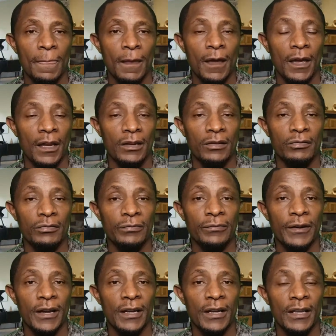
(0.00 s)
and you
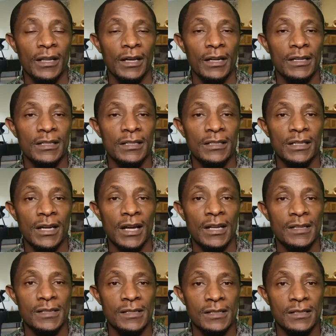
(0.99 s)
find that it
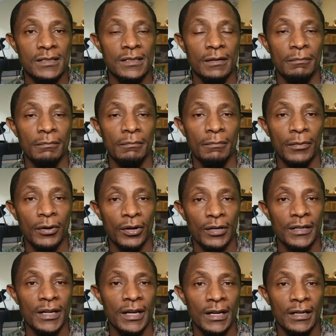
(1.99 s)
has the
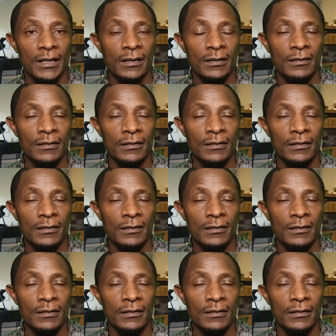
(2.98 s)
modern